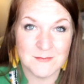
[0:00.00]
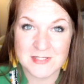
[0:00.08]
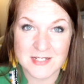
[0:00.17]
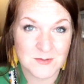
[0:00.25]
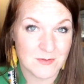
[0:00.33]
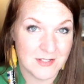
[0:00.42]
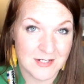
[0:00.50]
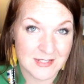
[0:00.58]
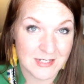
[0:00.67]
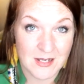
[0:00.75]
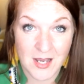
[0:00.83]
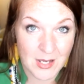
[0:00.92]
obsessed with
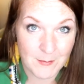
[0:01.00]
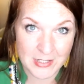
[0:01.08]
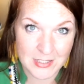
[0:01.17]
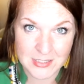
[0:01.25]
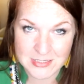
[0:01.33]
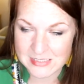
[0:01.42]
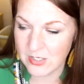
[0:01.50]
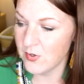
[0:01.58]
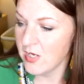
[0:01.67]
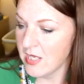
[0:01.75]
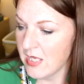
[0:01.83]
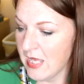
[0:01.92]
anything hot pink.
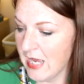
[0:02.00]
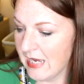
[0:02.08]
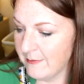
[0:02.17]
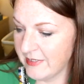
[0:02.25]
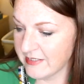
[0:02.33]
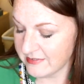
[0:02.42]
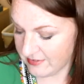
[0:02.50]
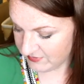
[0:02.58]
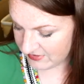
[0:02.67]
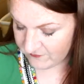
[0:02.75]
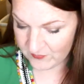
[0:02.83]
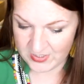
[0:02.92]
So I picked
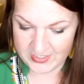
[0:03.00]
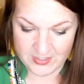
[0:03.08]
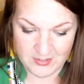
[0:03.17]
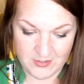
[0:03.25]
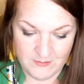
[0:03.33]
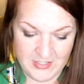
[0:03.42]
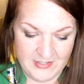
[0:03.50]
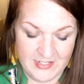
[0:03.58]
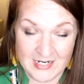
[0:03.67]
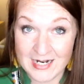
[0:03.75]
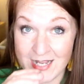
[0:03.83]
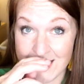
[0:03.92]
those up for him and
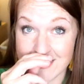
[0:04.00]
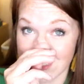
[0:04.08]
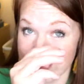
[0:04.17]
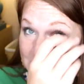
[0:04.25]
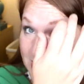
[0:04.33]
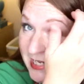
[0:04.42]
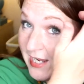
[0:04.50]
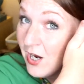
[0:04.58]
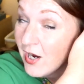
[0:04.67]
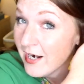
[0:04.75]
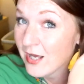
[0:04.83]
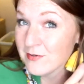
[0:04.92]
then I got to the
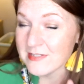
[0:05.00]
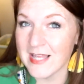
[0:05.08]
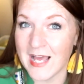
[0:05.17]
checkout and I was